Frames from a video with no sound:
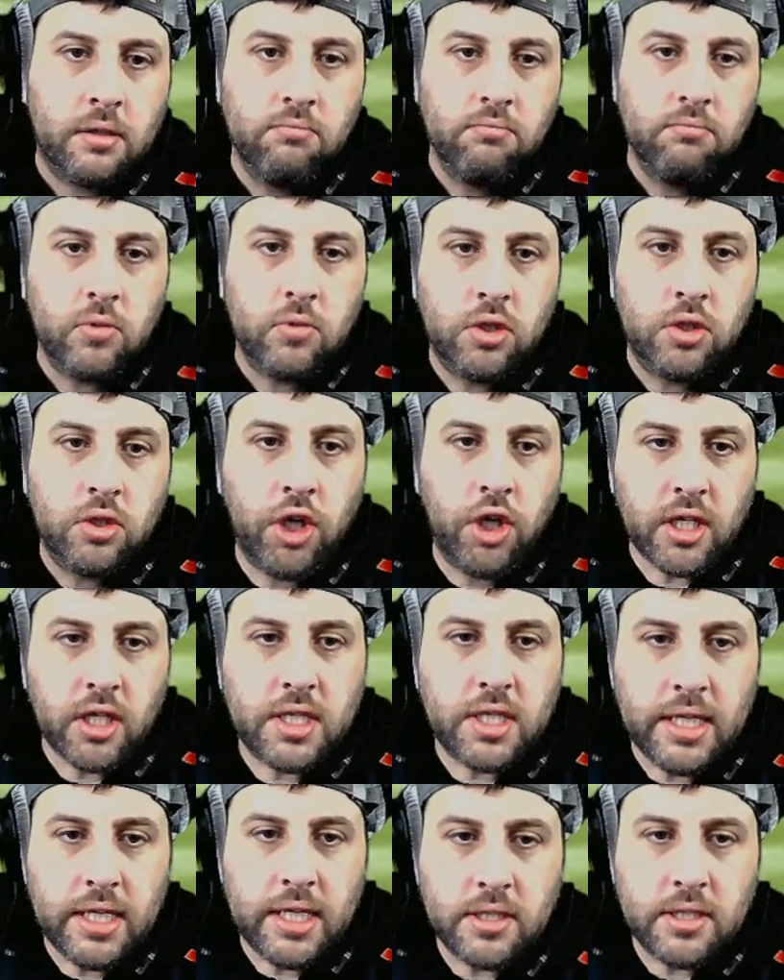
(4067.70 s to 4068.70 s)
Just
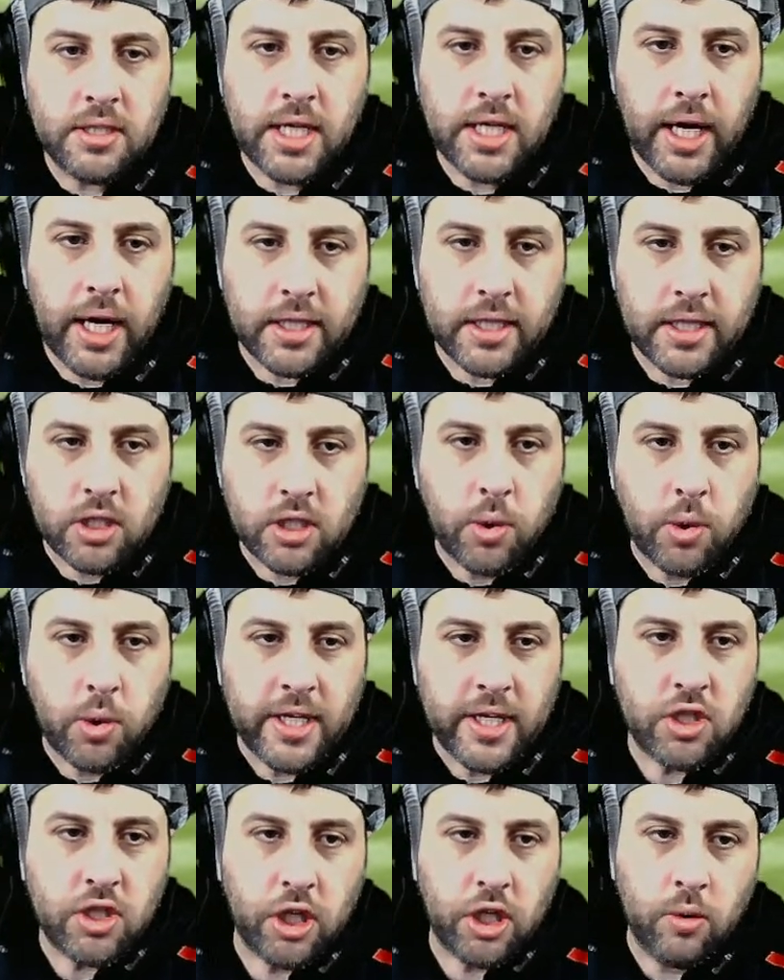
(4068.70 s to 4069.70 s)
inside the
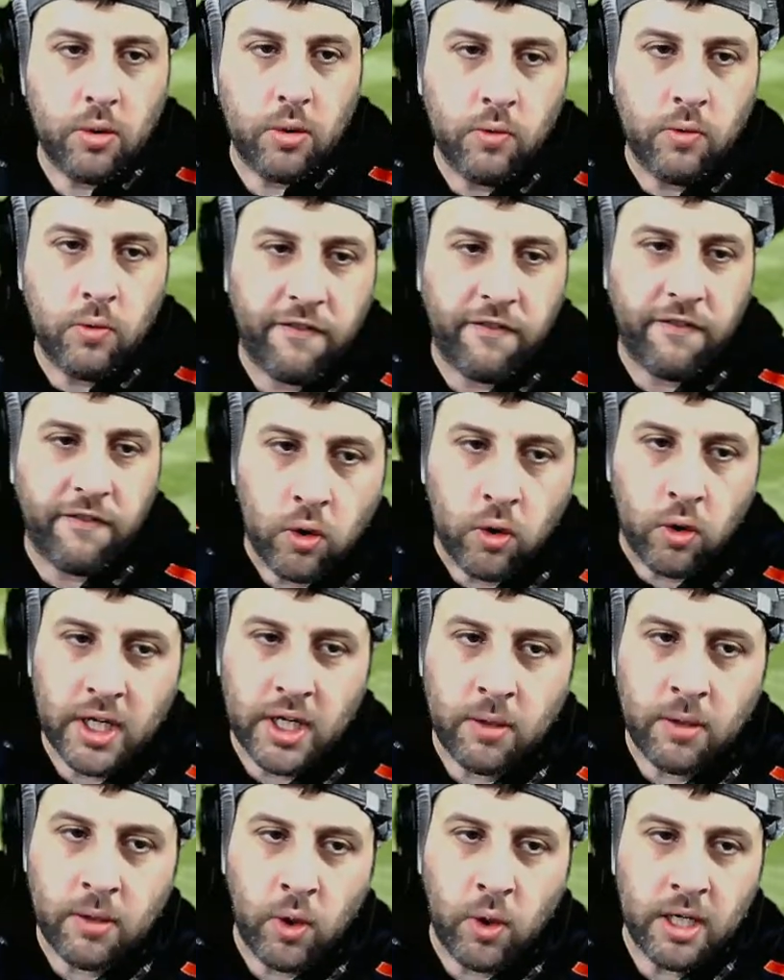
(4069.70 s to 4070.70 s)
22 for Liam
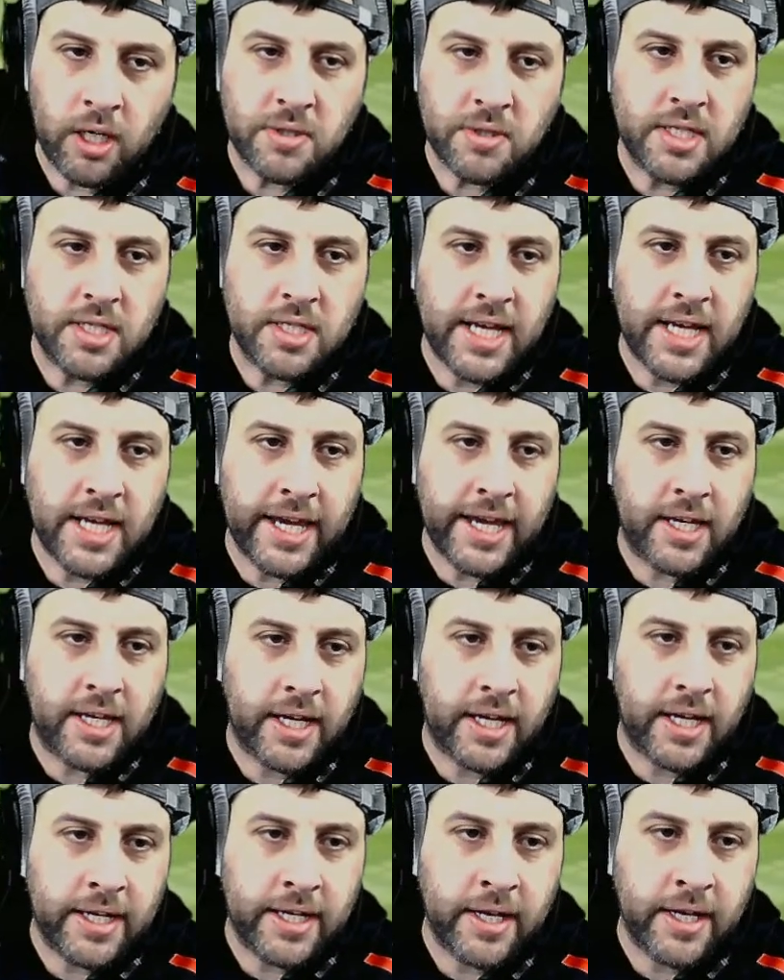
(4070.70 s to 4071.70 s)
Williams to take.
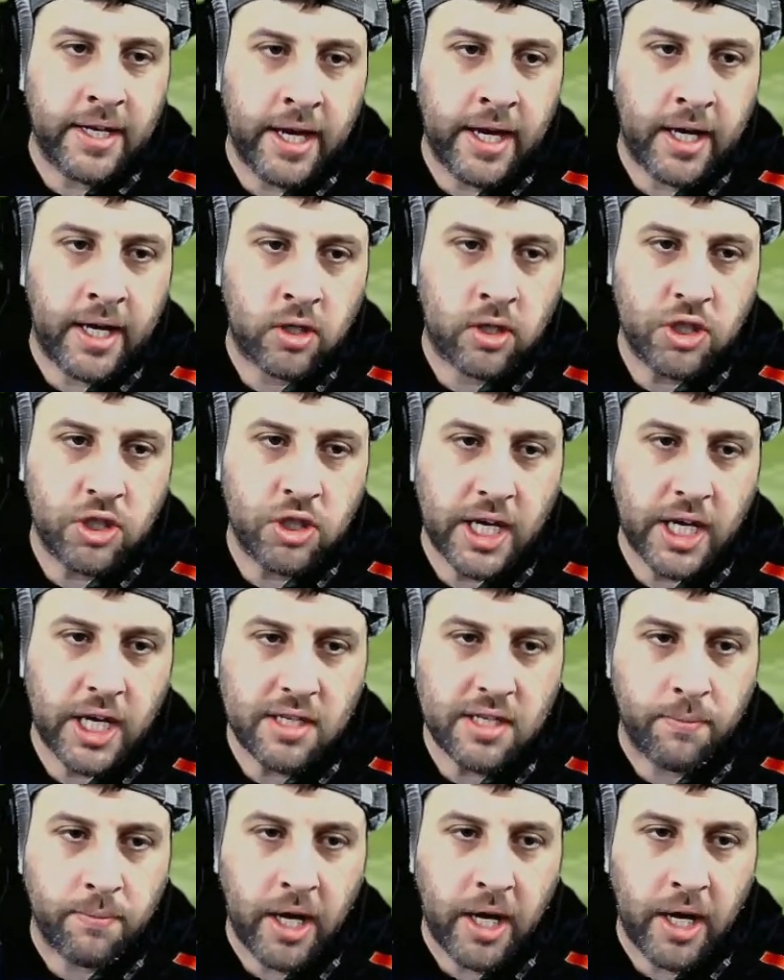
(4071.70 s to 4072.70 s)
And good chase from
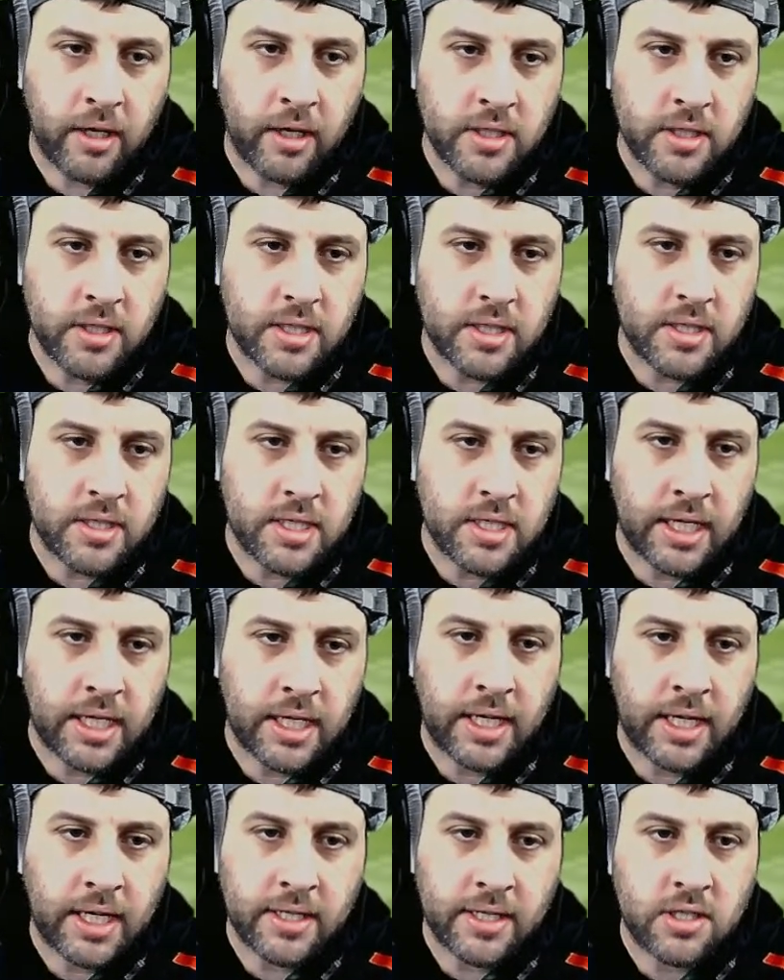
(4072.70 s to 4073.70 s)
Ireland as he
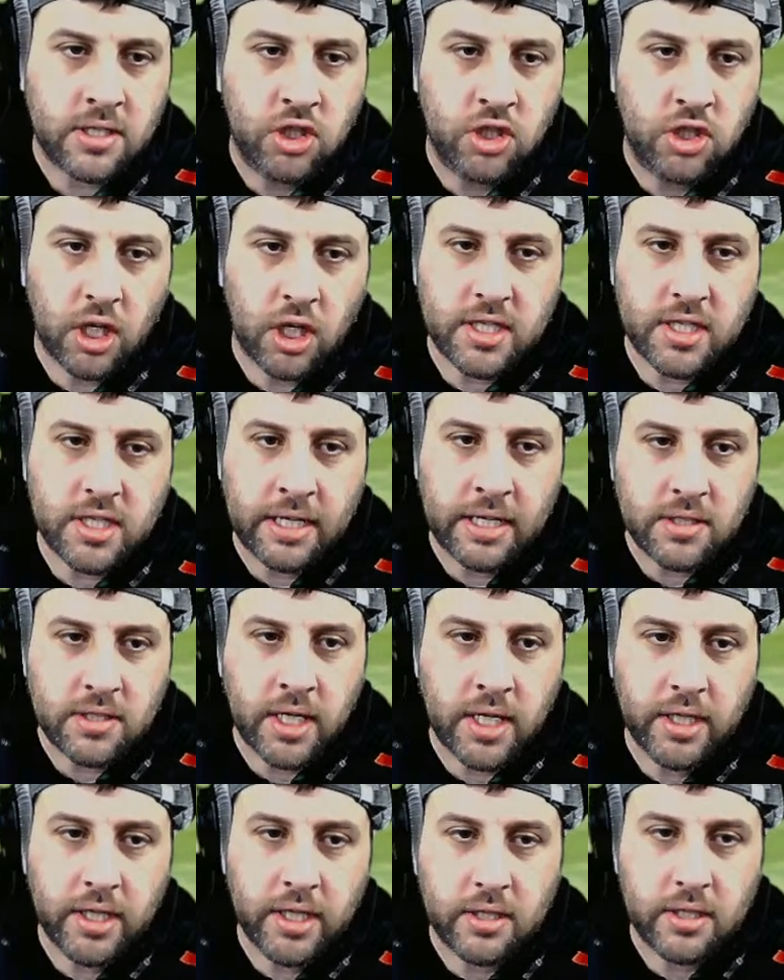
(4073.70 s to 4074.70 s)
gets just outside
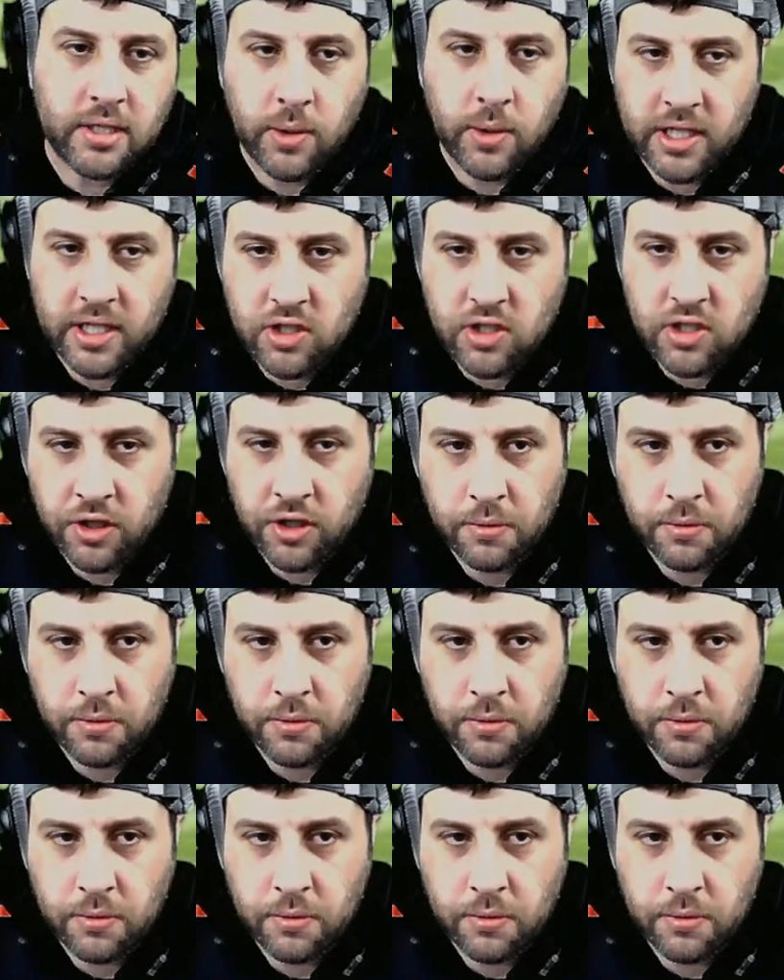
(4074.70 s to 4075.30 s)
the 22.